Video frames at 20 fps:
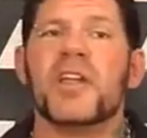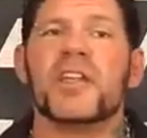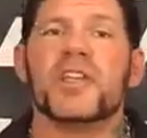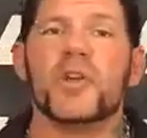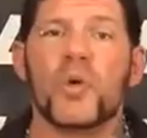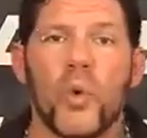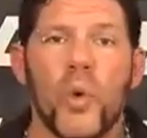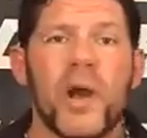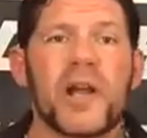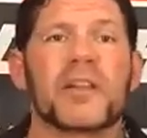
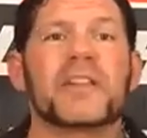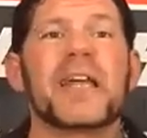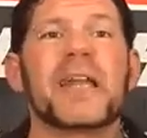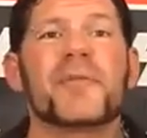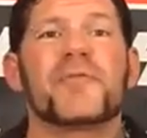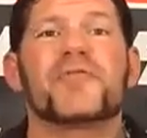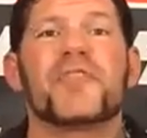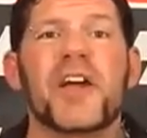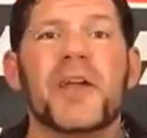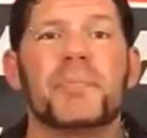you want to let
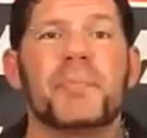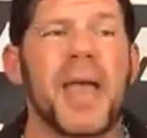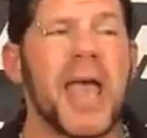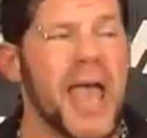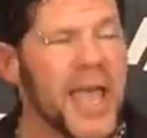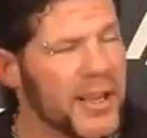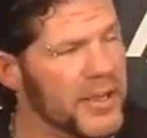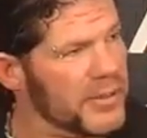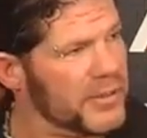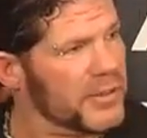him fight
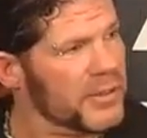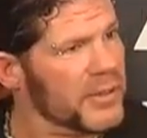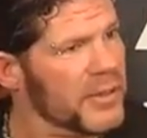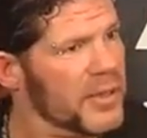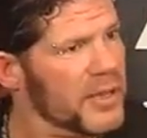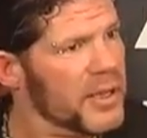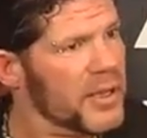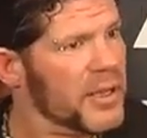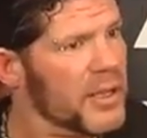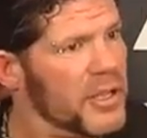back.
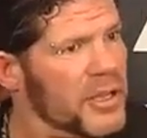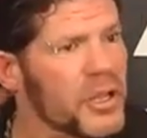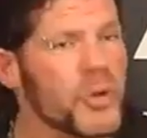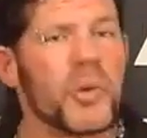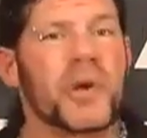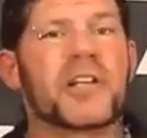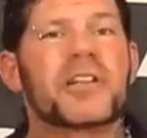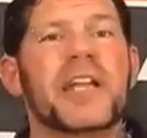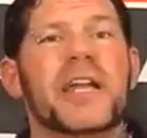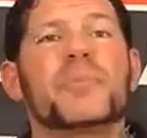You
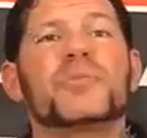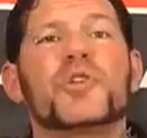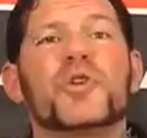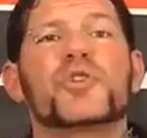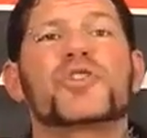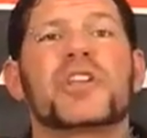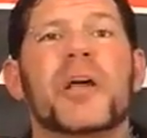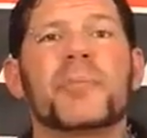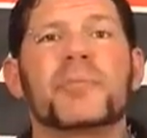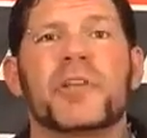want to let him do
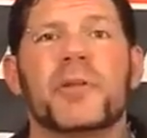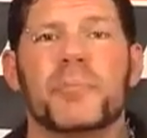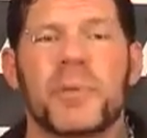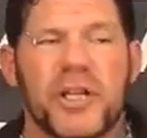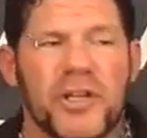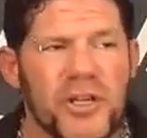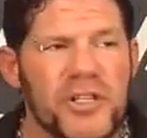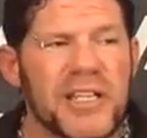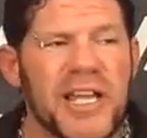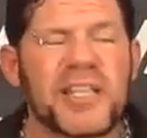something
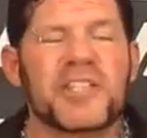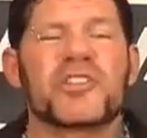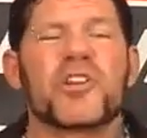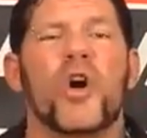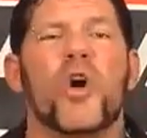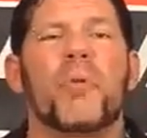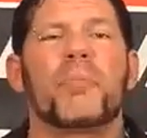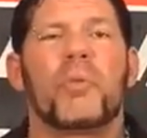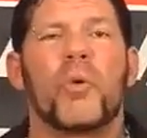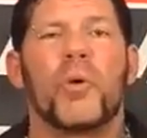because that's the
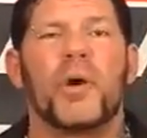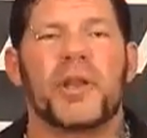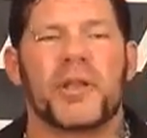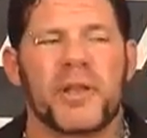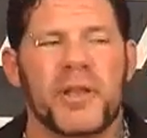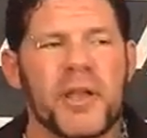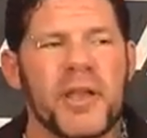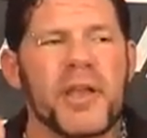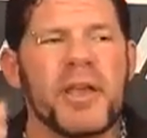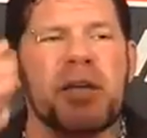whole point.
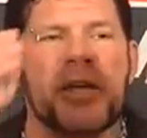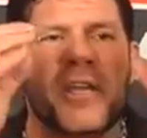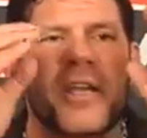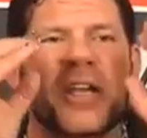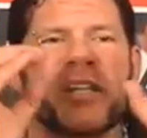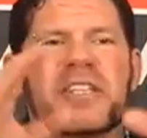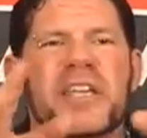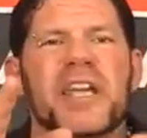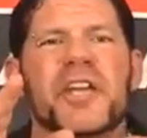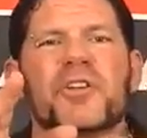
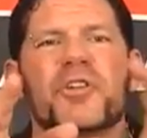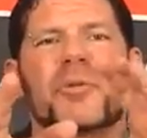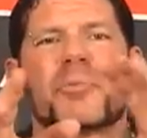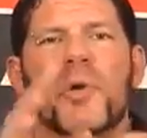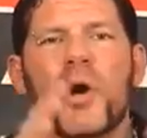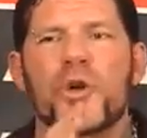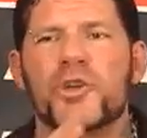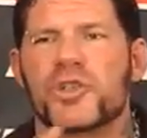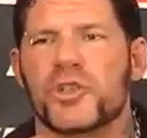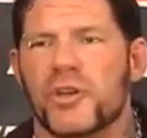It's
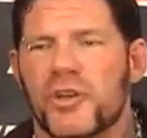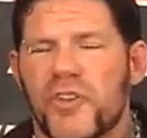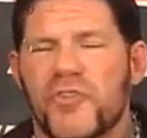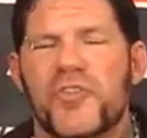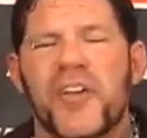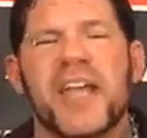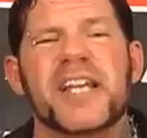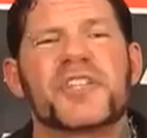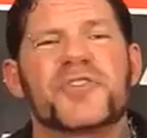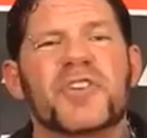inter-emotional. The
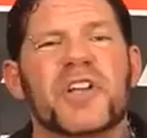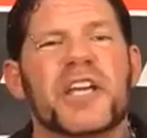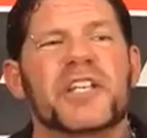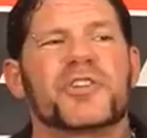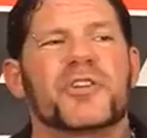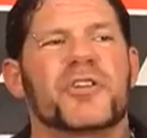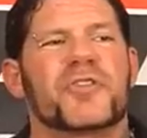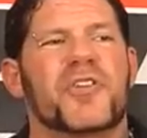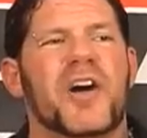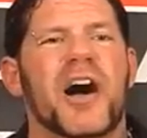fans feel
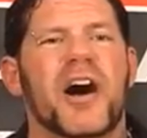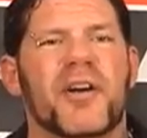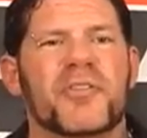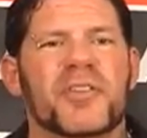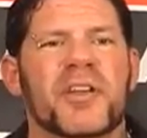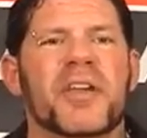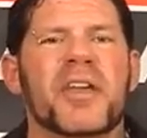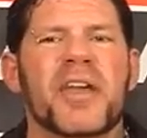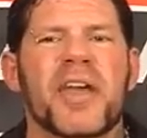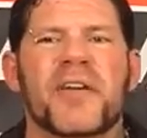like they're
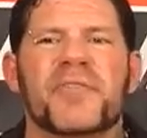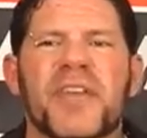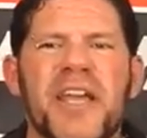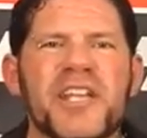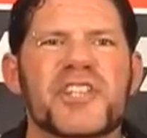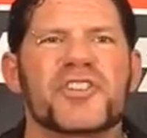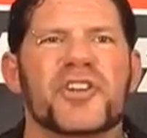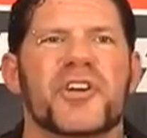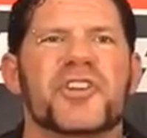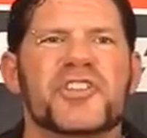involved. If
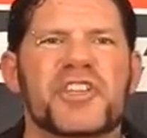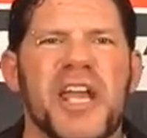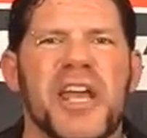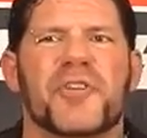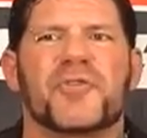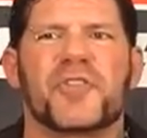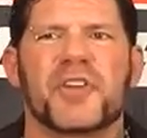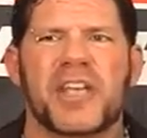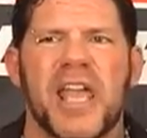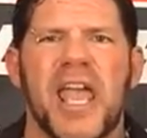they start
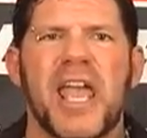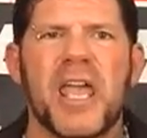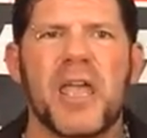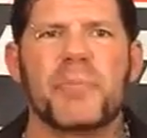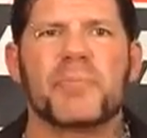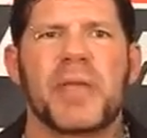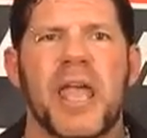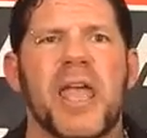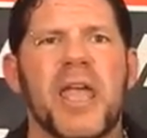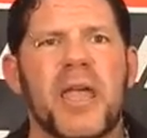chanting for
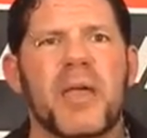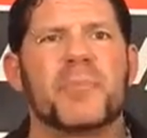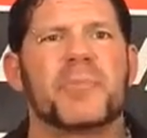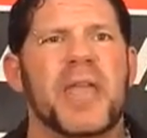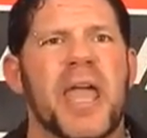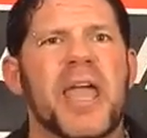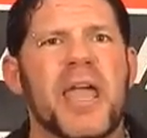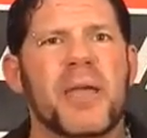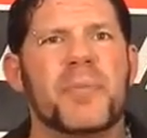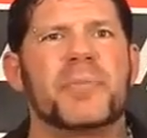Gabe, Gabe,
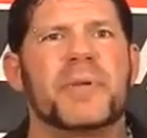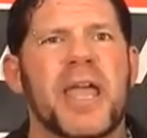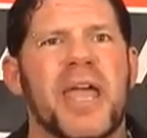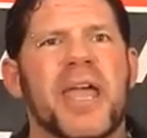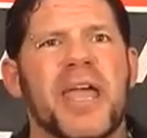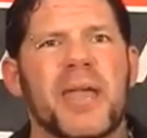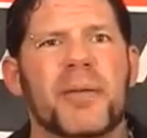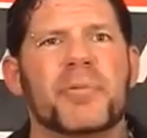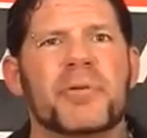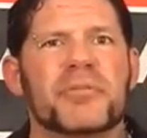Gabe,
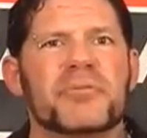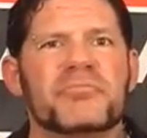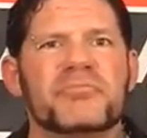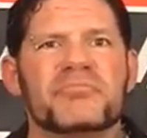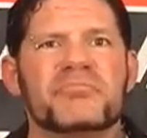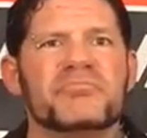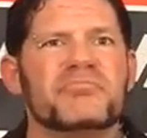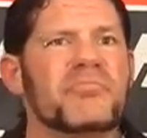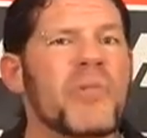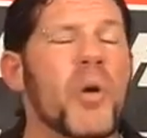Gabe,
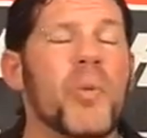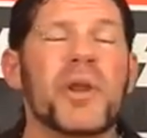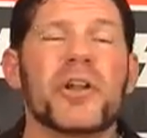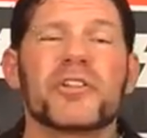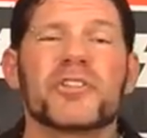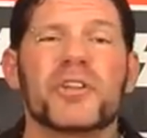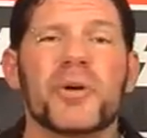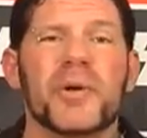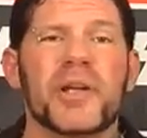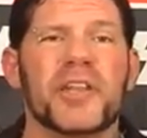but we
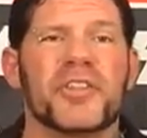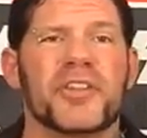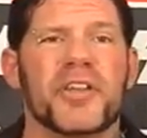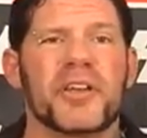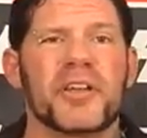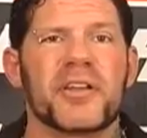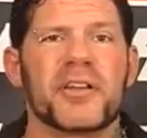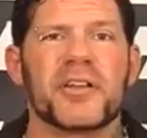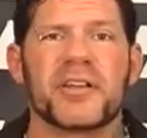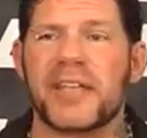don't do
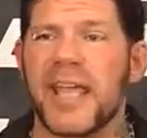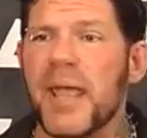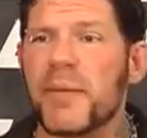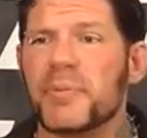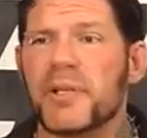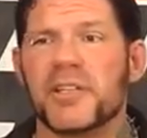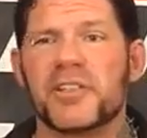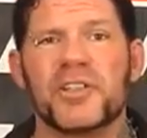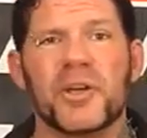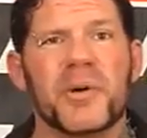anything,
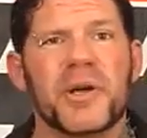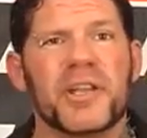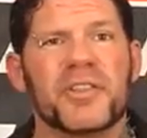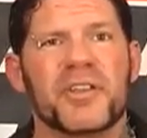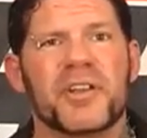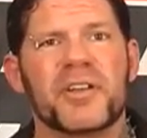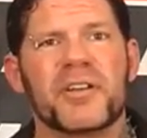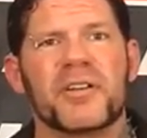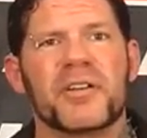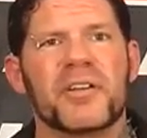Gabe doesn't do
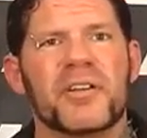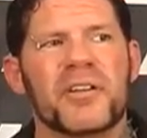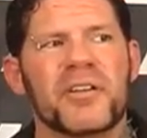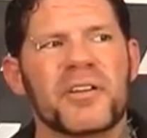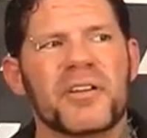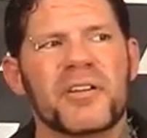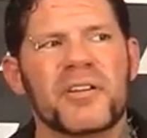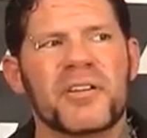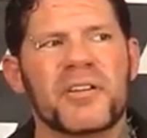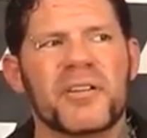anything,
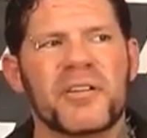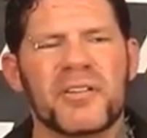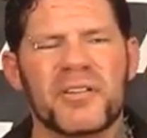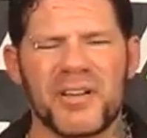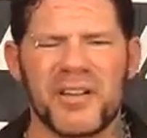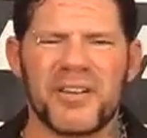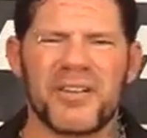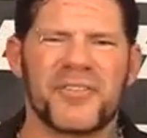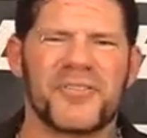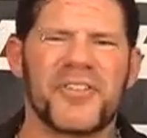
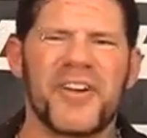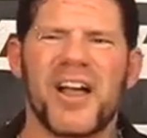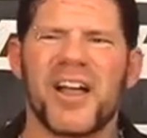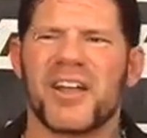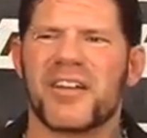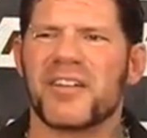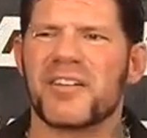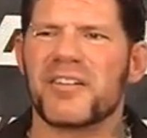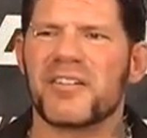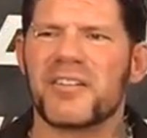you're like, well, fuck.